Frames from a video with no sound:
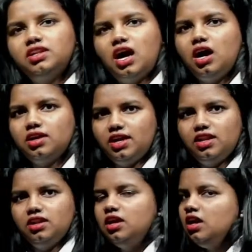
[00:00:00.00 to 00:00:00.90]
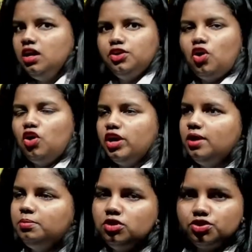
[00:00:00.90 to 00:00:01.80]
dark and not
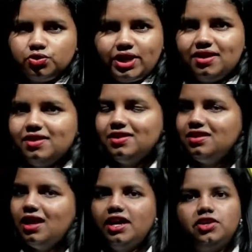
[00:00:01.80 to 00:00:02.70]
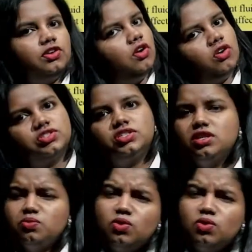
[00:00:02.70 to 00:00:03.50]
able to get any light or oxygen,